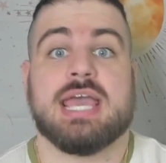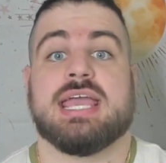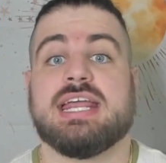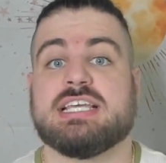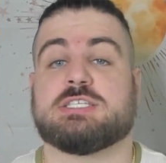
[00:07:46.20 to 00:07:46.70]

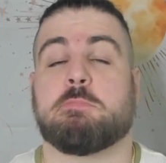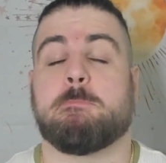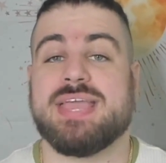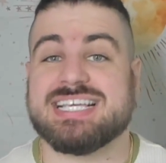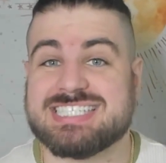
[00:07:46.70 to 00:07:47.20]
It is
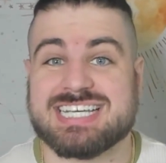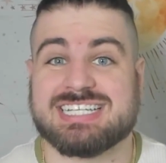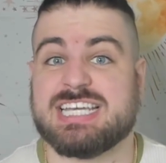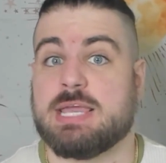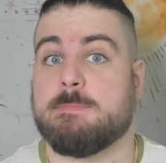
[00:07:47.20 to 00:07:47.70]

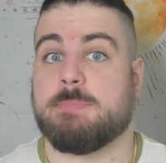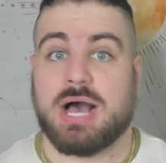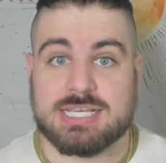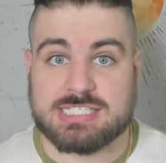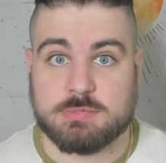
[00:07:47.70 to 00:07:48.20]
basically
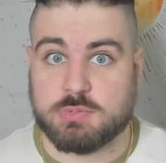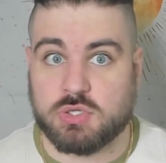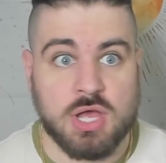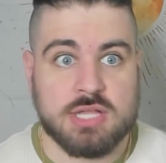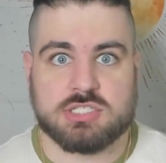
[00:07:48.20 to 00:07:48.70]

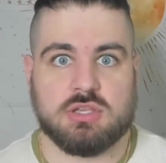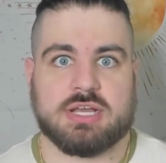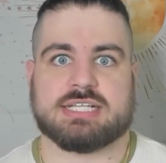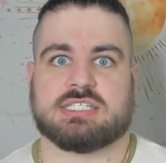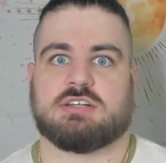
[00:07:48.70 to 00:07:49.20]
impossible to
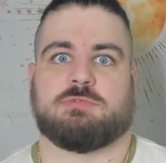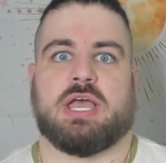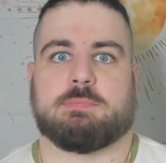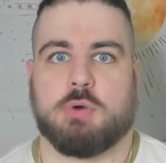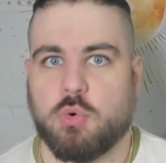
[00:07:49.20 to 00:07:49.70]
look at stuff
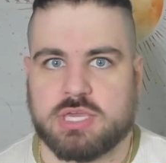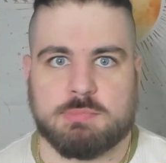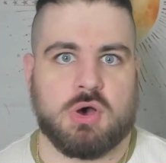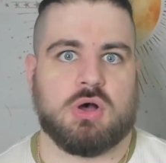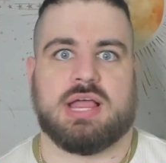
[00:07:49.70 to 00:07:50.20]
like
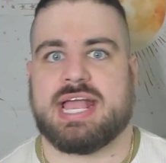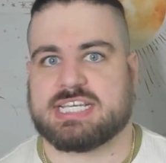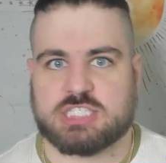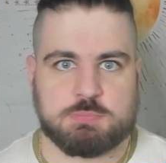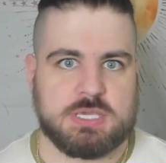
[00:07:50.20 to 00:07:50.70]
Pokeball,
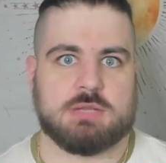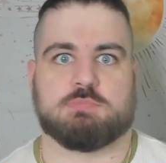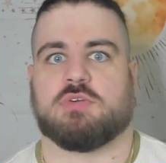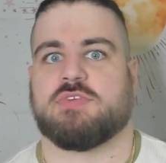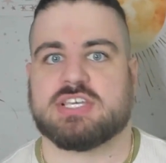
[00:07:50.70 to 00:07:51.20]
X-Speed,
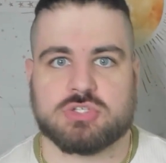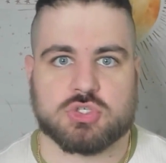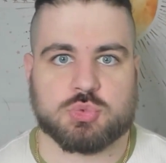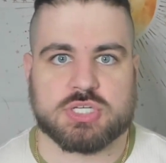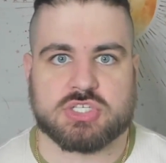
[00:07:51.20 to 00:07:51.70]

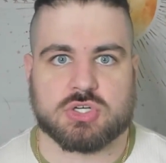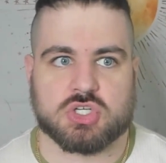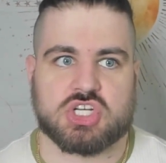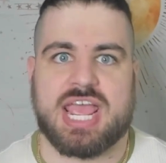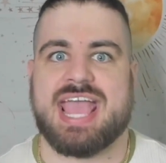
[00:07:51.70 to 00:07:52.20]
Professor's
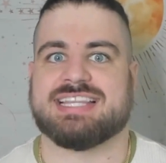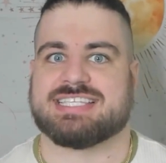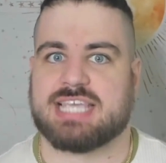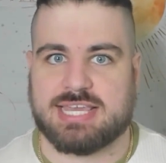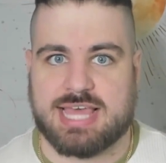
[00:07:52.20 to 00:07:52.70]
Research, and
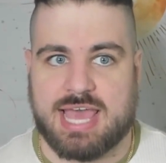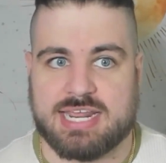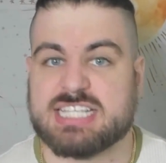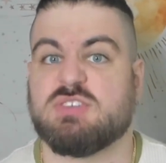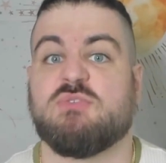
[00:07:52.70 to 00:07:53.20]
say that.
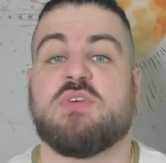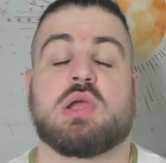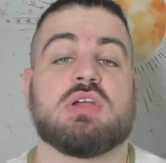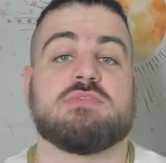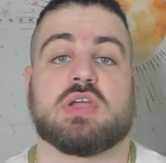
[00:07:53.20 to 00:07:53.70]
It's
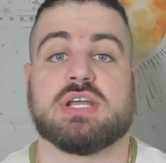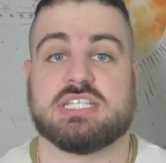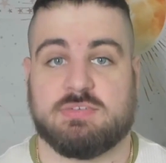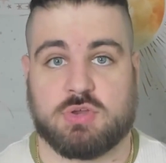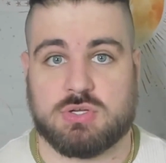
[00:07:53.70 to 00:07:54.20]
very, very
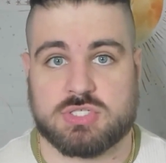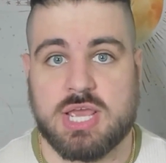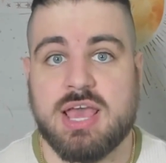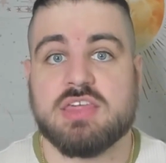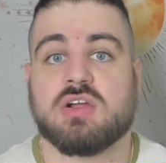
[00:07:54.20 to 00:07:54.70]
difficult.
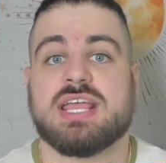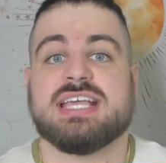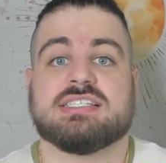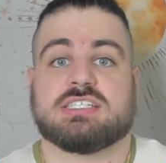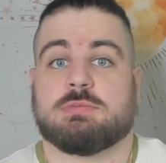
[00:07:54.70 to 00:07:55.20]
There
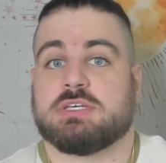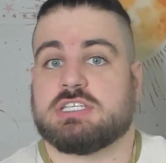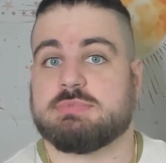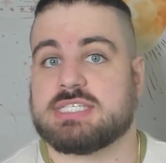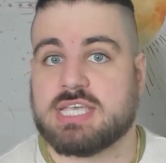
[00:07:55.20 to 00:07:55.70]
is something
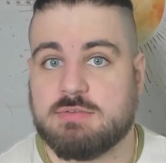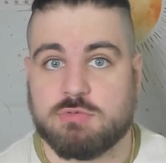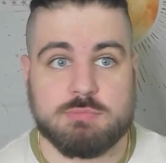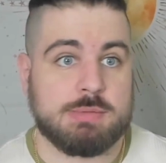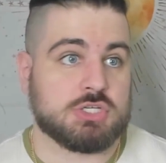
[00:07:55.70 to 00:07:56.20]
to be said
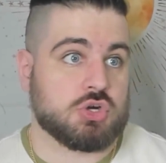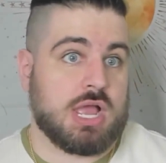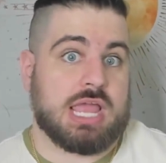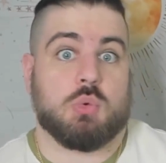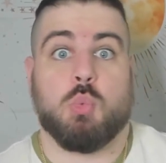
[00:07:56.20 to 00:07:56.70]
for maybe
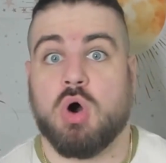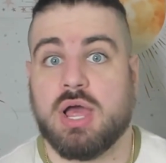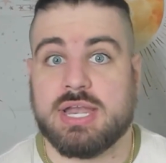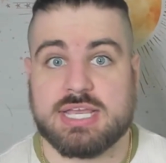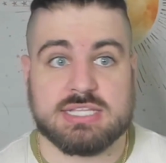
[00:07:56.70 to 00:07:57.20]
trying
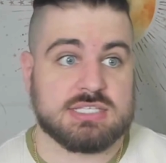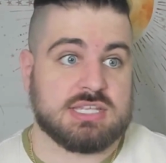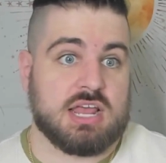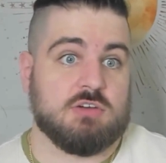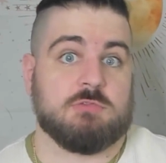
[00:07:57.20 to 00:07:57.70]
1
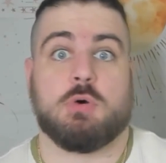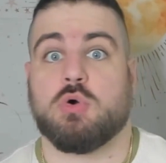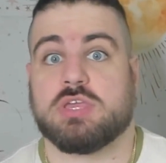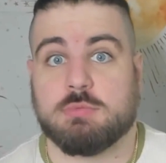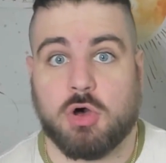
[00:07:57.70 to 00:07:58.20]
instead of
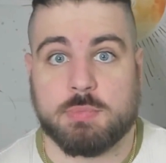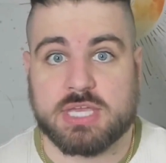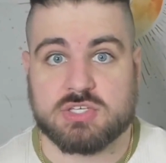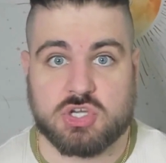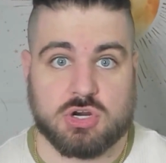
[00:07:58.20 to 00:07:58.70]
Pokeball,
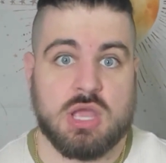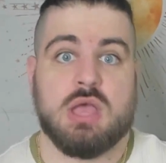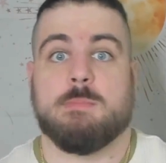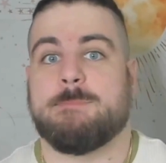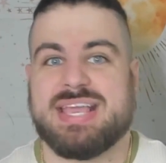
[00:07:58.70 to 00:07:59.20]
because your
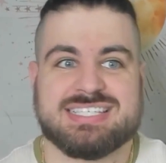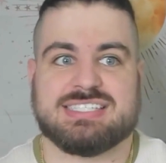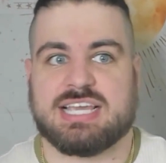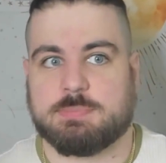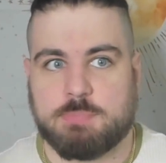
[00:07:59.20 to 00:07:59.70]

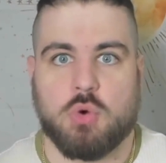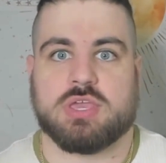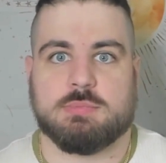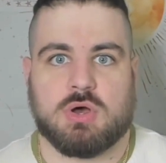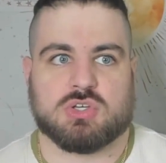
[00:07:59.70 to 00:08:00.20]
basic
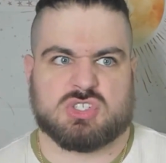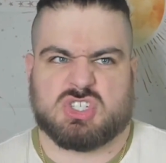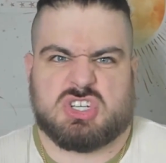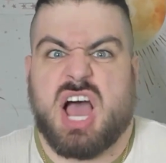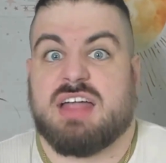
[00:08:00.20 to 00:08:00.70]
Pokeballs are
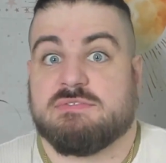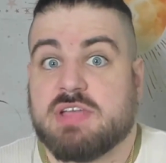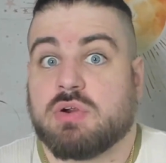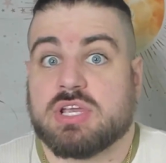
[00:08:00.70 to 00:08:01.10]
just not very